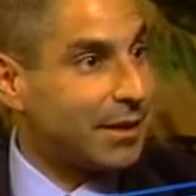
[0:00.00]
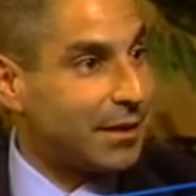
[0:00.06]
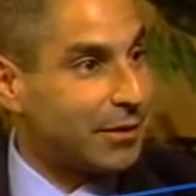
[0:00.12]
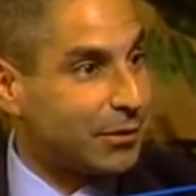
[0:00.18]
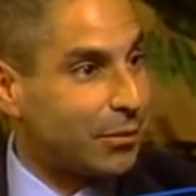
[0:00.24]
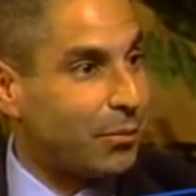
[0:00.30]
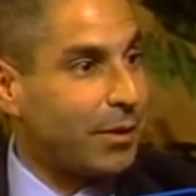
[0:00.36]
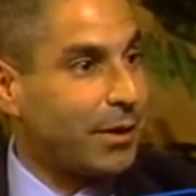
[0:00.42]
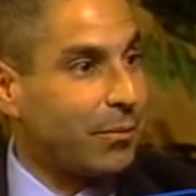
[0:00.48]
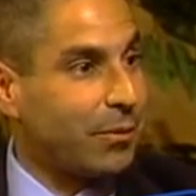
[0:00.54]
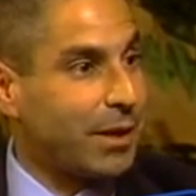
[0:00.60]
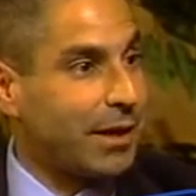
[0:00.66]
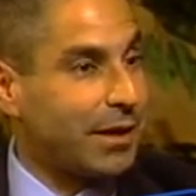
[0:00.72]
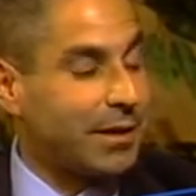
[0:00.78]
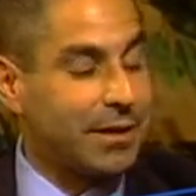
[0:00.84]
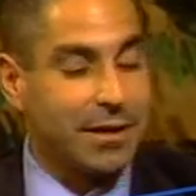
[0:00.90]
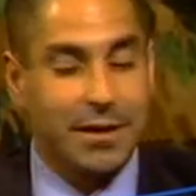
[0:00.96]
It's a
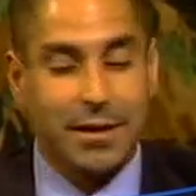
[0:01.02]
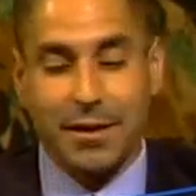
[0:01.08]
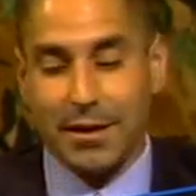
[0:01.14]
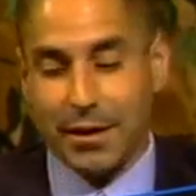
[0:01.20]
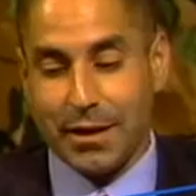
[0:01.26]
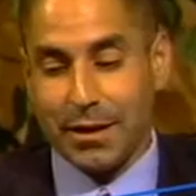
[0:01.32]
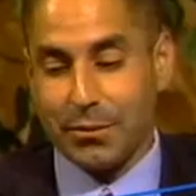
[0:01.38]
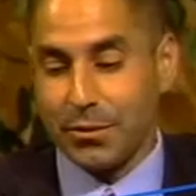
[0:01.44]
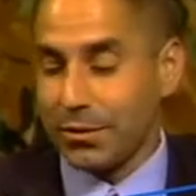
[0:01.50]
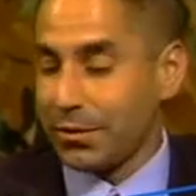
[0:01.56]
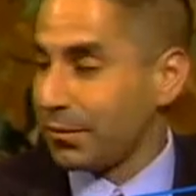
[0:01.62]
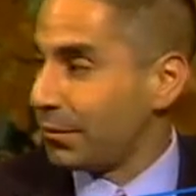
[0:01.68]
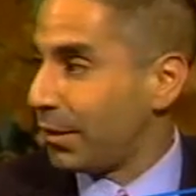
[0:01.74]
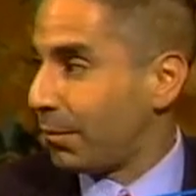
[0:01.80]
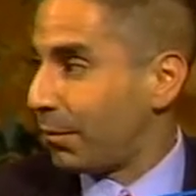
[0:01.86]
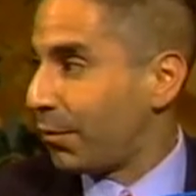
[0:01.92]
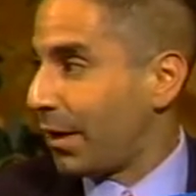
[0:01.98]
win-win, and
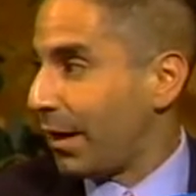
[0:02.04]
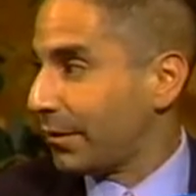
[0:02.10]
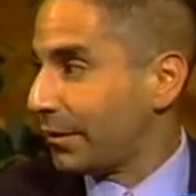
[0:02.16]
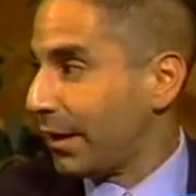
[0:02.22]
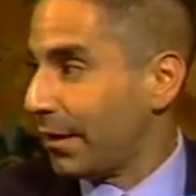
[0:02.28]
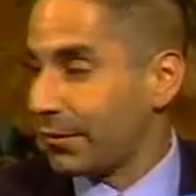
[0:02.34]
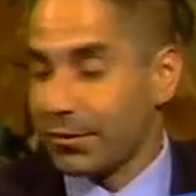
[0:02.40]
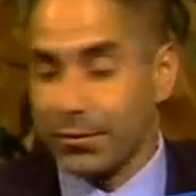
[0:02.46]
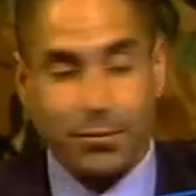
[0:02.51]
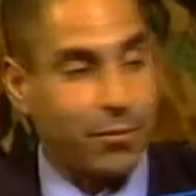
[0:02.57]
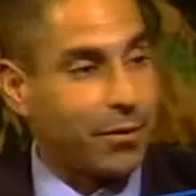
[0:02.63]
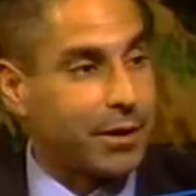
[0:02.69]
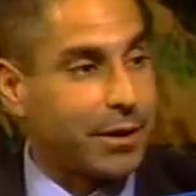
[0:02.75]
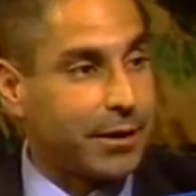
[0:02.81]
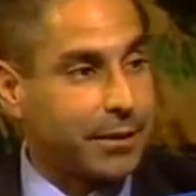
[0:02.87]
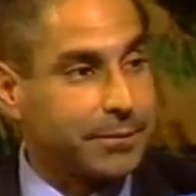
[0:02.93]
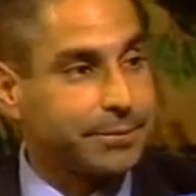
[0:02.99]
we're proud to have
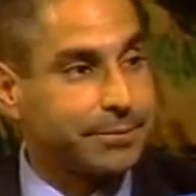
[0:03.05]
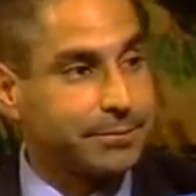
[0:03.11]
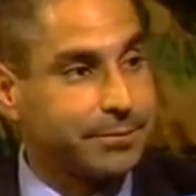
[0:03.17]
supported it.